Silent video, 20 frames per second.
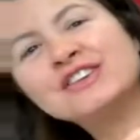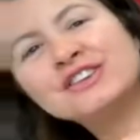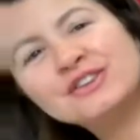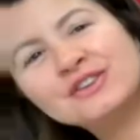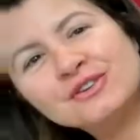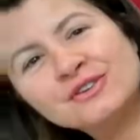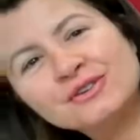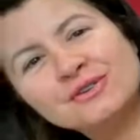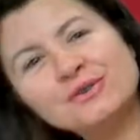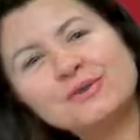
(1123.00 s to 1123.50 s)

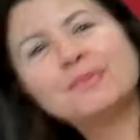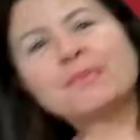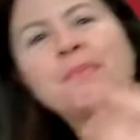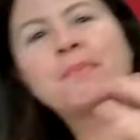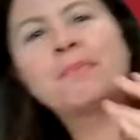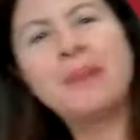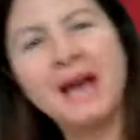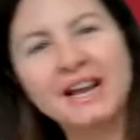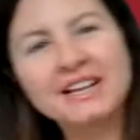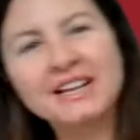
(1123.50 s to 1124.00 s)
you
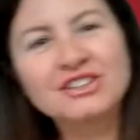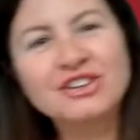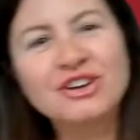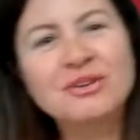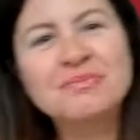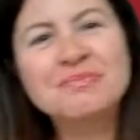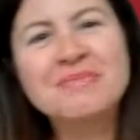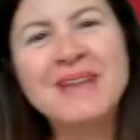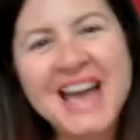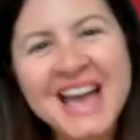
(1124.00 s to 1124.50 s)
packed your
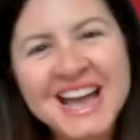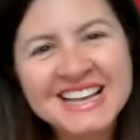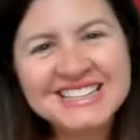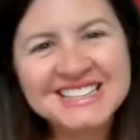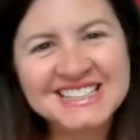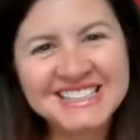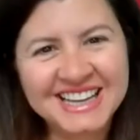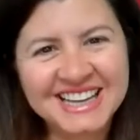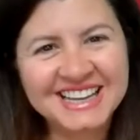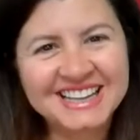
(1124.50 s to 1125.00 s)

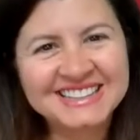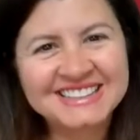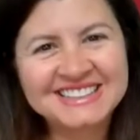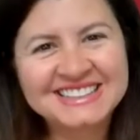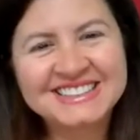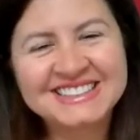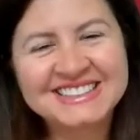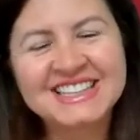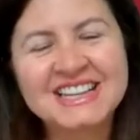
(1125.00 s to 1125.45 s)
bags yet?